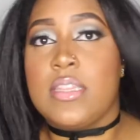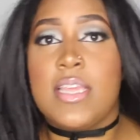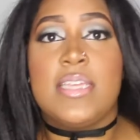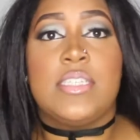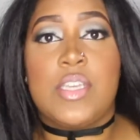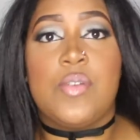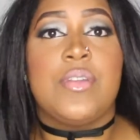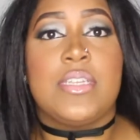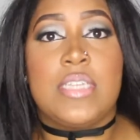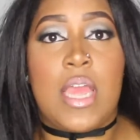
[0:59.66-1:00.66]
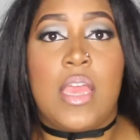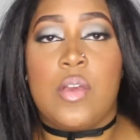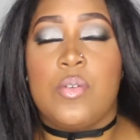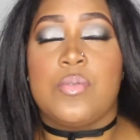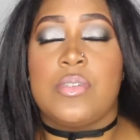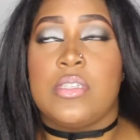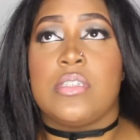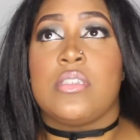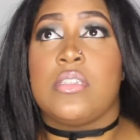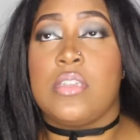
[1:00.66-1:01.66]
this unit tangles
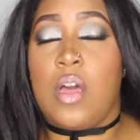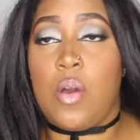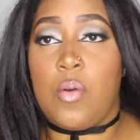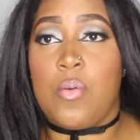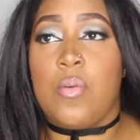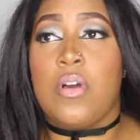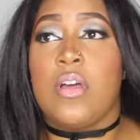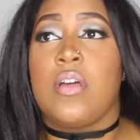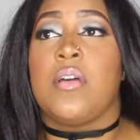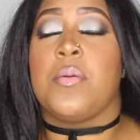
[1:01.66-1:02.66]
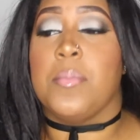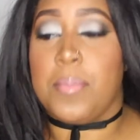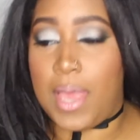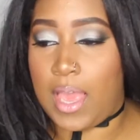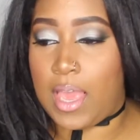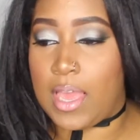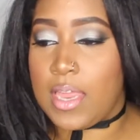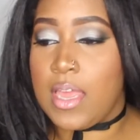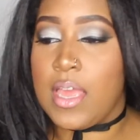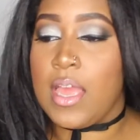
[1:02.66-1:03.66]
so bad.